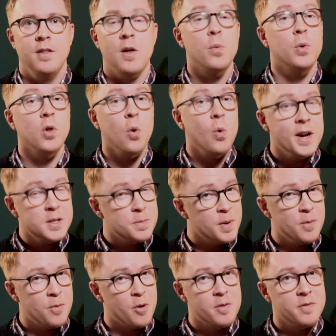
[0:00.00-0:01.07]
There will always
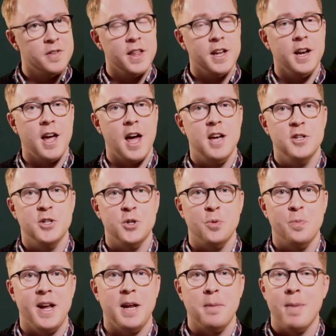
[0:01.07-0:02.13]
be room for that occasional
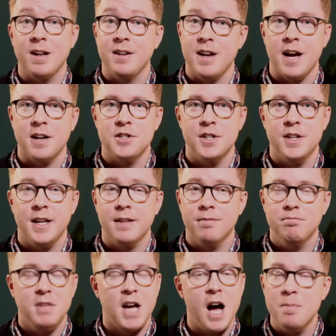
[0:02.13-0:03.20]
panic button action, it
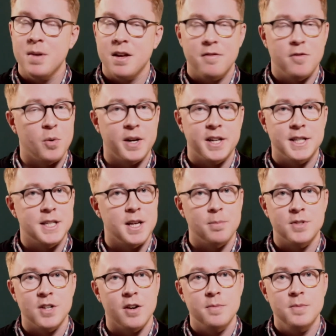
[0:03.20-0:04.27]
can't be avoided
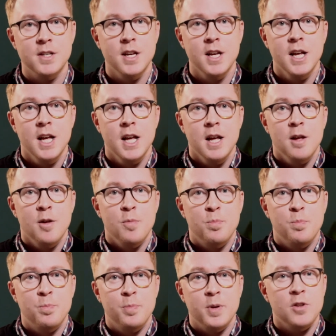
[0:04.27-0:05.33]
sometimes,
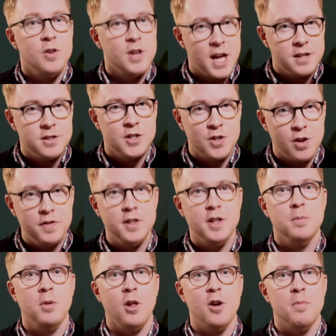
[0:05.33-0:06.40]
but you can soften
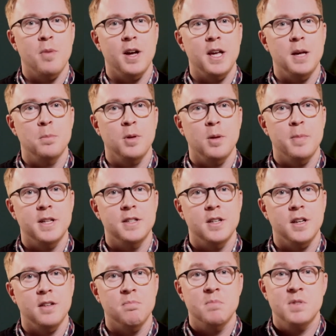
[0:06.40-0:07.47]
the blow by
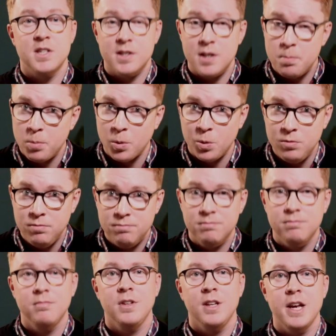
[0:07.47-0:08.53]
implementing simple
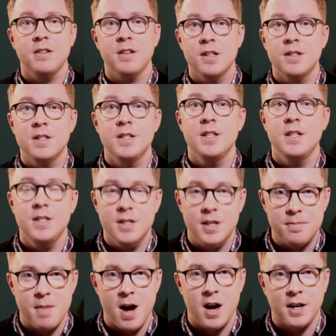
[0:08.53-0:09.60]
yet
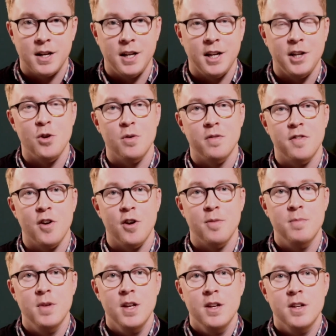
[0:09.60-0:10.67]
consistent marketing in your firm
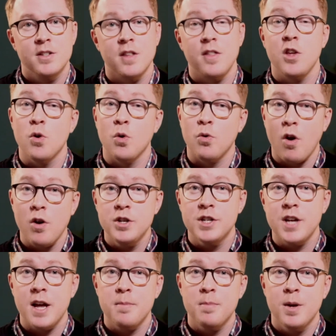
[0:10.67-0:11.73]
so that your growth
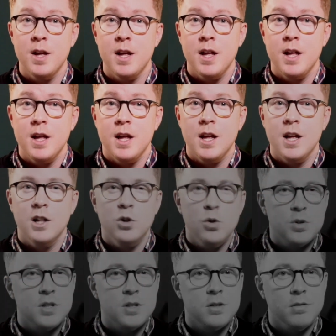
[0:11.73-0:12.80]
shape
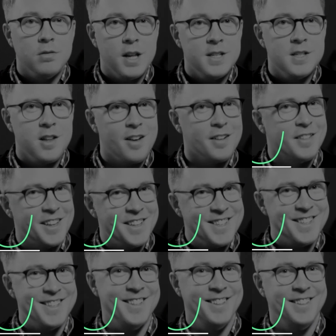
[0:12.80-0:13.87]
looks less like
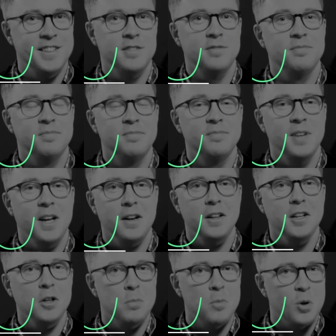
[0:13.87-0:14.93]
this and a
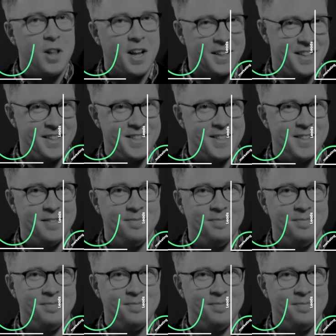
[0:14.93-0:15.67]
little more like this.